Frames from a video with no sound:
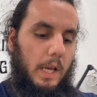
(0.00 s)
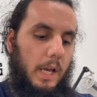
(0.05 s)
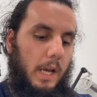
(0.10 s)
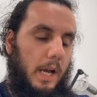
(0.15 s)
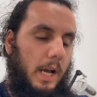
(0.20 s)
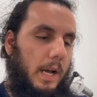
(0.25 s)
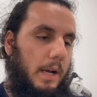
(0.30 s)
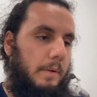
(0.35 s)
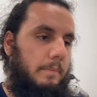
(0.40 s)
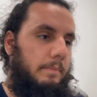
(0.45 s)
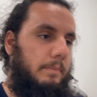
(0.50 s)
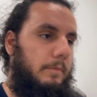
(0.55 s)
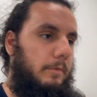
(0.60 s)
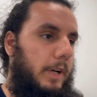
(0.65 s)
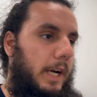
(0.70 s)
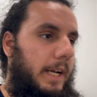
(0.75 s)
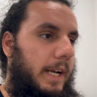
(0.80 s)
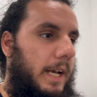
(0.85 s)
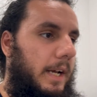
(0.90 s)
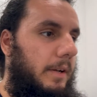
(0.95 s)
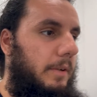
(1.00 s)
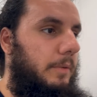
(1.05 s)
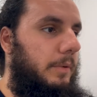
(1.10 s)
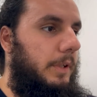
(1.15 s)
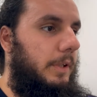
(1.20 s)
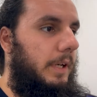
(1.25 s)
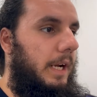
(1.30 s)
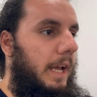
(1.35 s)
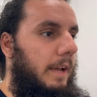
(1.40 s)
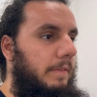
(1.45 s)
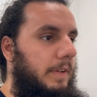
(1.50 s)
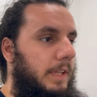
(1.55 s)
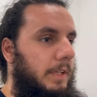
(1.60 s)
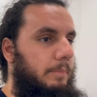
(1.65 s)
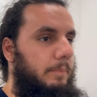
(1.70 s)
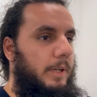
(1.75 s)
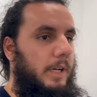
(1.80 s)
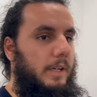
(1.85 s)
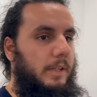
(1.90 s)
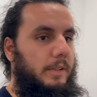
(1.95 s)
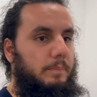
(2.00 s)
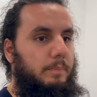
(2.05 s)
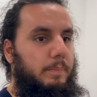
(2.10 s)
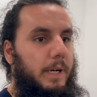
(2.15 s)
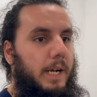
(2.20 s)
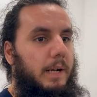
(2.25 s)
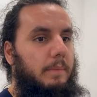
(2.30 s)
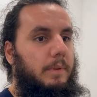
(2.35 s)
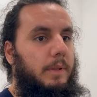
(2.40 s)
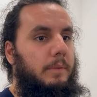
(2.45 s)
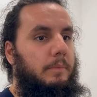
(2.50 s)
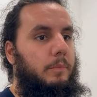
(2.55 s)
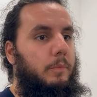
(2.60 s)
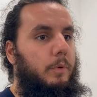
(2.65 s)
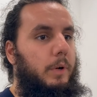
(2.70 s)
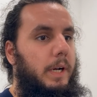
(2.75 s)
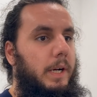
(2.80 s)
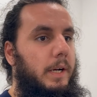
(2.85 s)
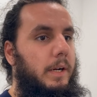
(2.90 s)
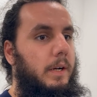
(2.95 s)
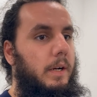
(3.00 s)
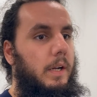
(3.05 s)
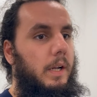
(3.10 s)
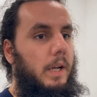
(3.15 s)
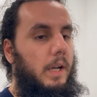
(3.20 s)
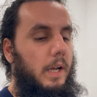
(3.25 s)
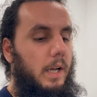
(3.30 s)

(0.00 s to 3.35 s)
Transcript: Right now we're having the problem where,